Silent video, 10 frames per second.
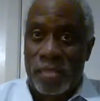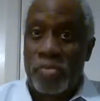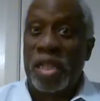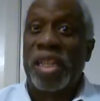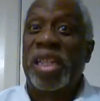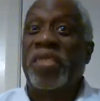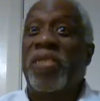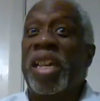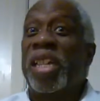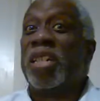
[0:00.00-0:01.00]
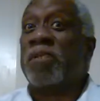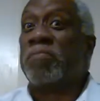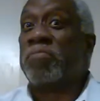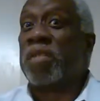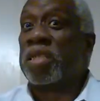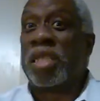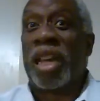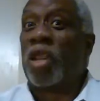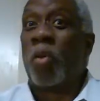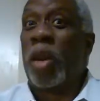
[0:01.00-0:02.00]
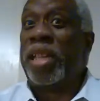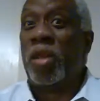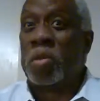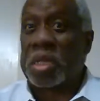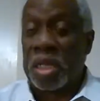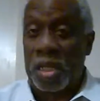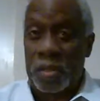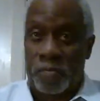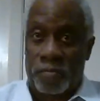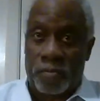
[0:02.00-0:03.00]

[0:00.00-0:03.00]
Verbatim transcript: Believe him to take away your sin.